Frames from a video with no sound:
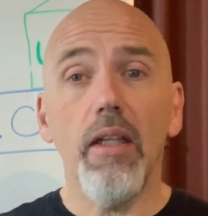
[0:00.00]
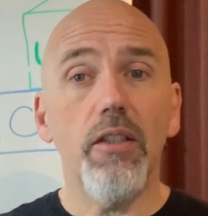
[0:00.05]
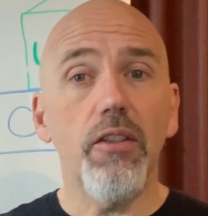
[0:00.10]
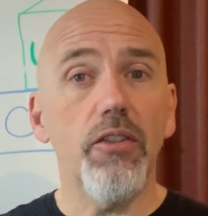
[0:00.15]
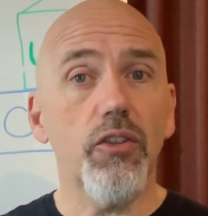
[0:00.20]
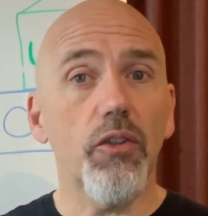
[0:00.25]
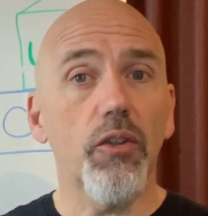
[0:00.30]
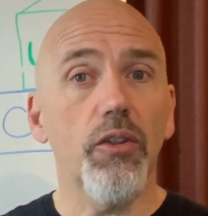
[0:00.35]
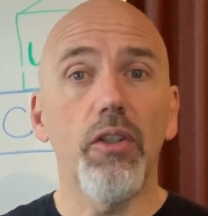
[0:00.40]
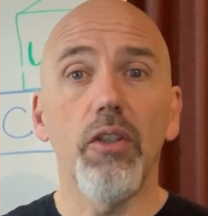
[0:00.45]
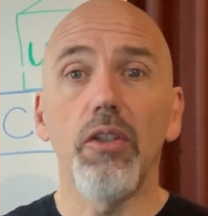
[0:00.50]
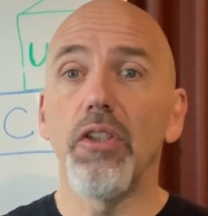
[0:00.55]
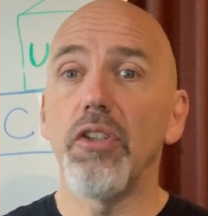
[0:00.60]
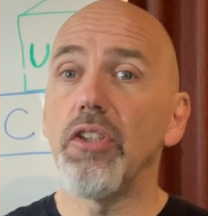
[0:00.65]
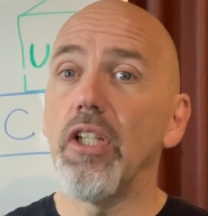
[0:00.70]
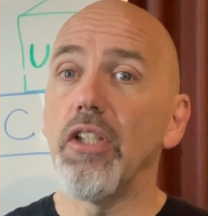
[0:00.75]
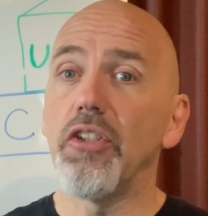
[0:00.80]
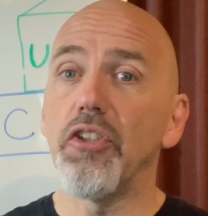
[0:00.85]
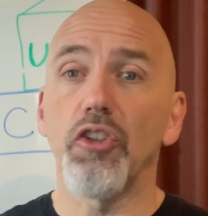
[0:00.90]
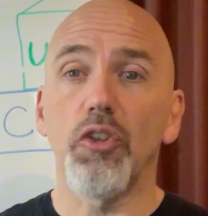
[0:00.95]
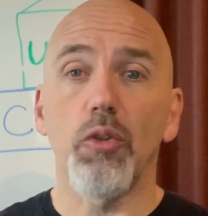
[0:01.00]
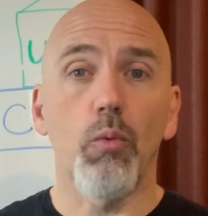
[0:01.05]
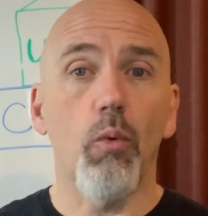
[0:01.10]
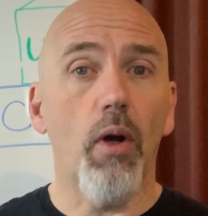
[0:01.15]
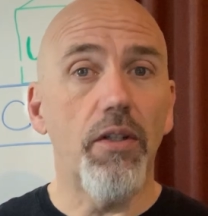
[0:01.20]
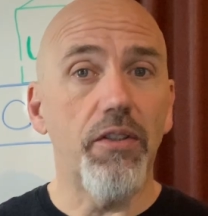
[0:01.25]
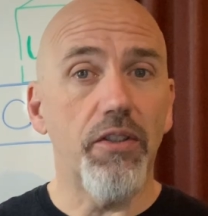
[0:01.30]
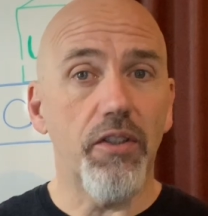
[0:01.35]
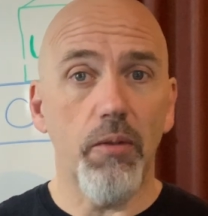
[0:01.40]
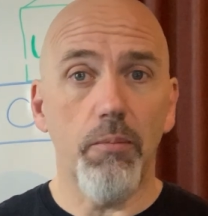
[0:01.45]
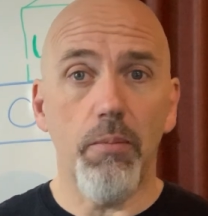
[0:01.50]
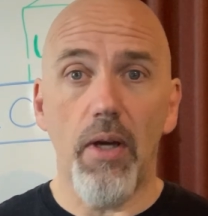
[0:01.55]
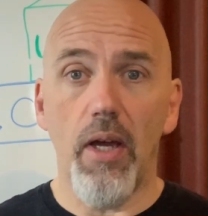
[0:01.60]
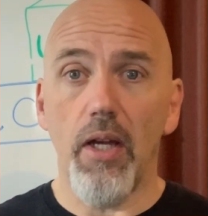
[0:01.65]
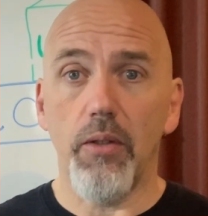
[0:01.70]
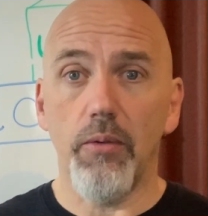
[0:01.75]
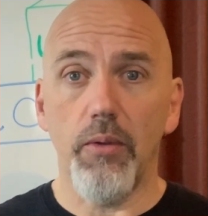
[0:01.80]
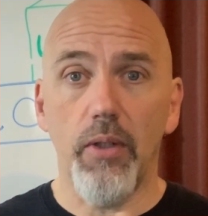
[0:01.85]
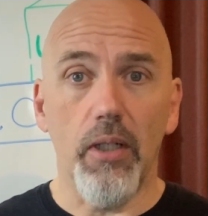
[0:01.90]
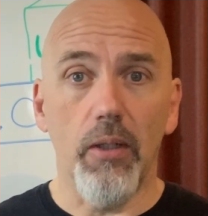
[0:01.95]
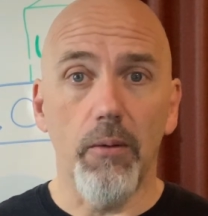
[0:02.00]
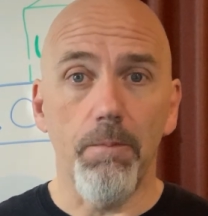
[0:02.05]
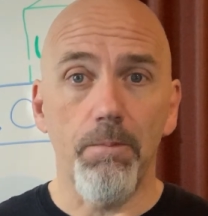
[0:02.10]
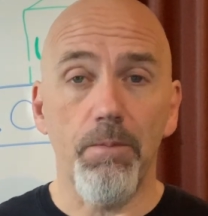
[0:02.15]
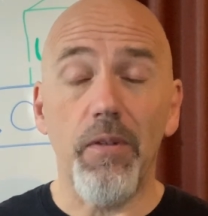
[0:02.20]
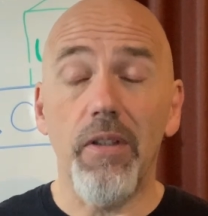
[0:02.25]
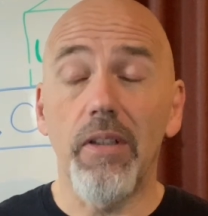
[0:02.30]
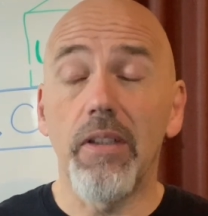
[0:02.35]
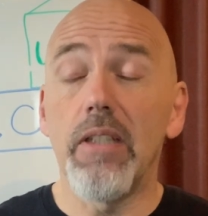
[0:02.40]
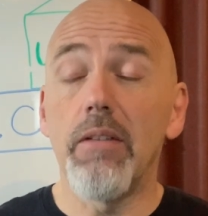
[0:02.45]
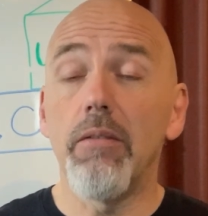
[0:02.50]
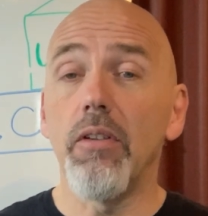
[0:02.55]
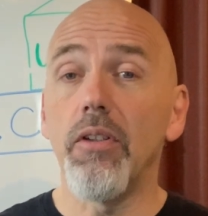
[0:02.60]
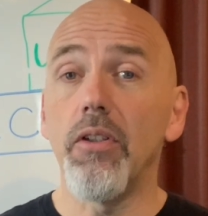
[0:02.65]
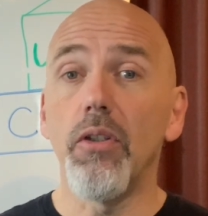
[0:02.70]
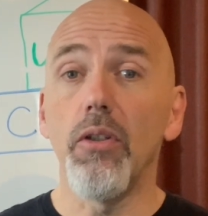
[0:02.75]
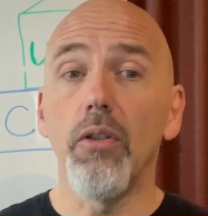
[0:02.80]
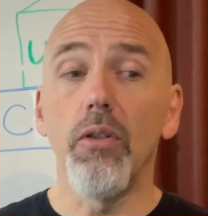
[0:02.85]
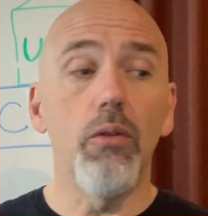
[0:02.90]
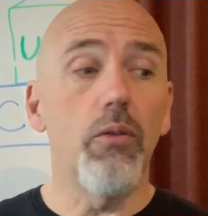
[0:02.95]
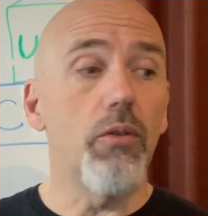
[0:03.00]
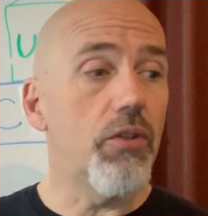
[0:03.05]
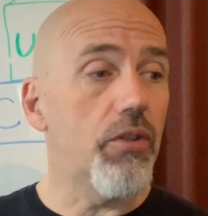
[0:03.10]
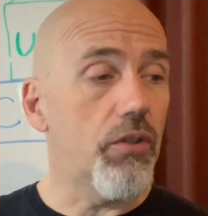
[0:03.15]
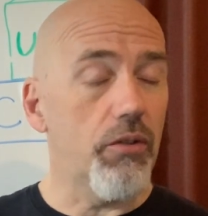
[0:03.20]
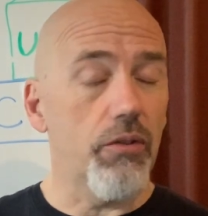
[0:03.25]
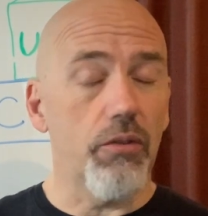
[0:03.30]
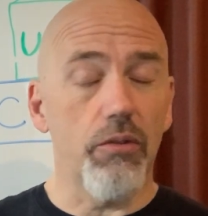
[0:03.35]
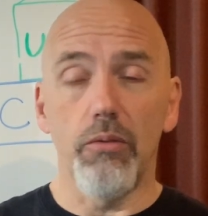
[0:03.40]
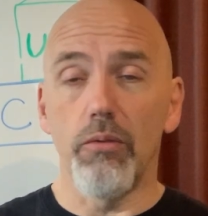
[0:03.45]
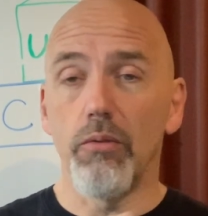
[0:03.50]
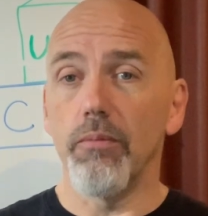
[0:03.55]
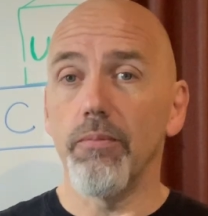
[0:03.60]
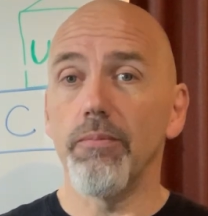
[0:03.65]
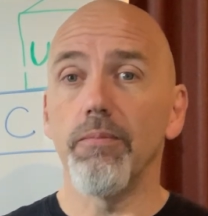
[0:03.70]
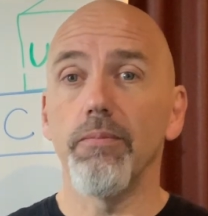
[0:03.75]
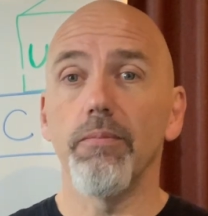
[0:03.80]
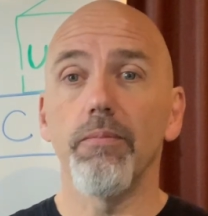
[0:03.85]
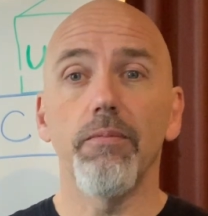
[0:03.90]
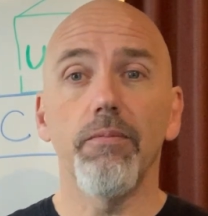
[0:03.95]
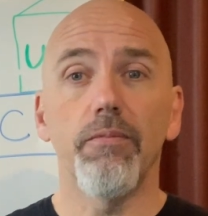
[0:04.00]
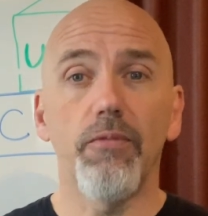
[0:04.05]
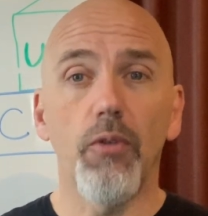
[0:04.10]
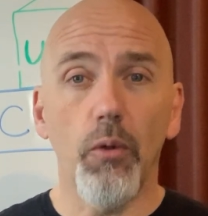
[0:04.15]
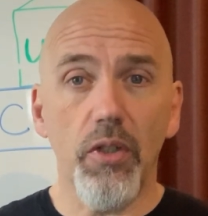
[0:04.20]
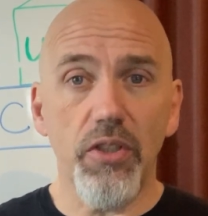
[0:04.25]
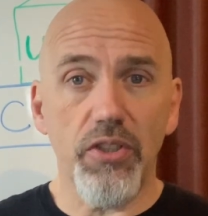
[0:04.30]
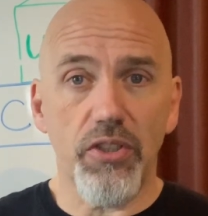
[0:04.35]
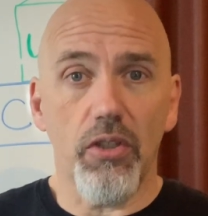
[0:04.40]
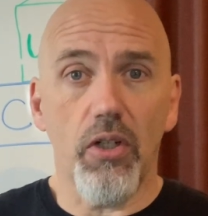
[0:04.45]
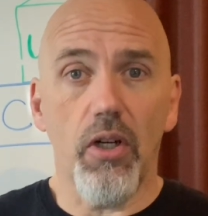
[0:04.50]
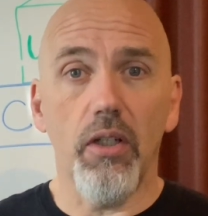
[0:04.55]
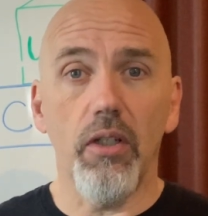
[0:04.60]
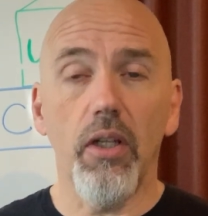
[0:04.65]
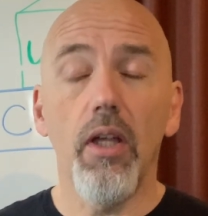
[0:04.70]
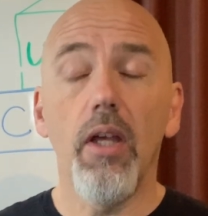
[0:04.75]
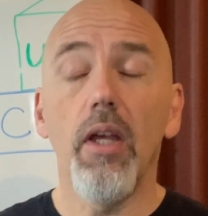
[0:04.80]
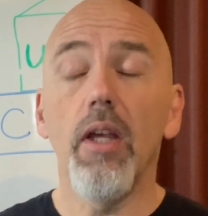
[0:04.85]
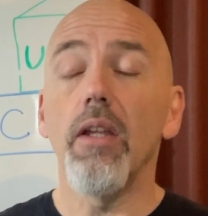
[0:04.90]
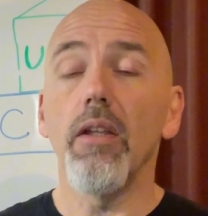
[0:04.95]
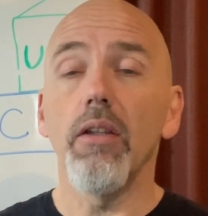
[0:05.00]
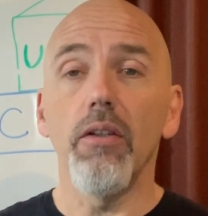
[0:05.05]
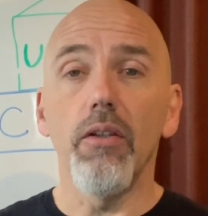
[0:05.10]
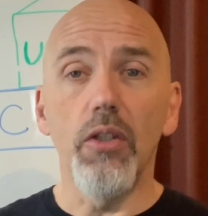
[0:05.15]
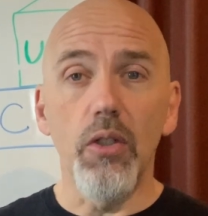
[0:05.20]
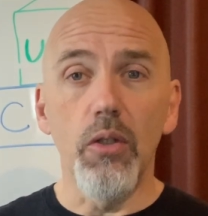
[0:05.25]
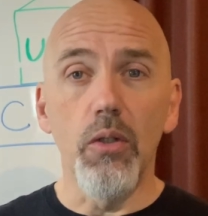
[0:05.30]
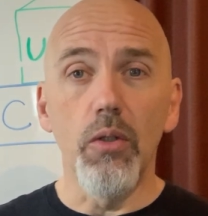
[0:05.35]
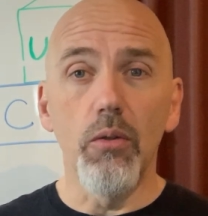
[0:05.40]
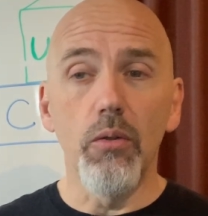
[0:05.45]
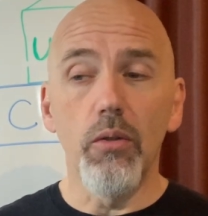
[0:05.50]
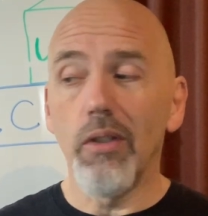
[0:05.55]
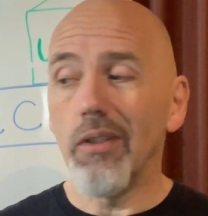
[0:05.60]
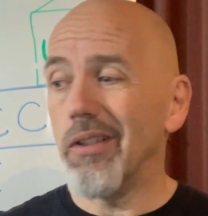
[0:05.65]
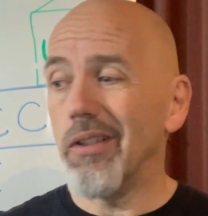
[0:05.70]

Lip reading: so it just runs in the background, leaving you to focus on new,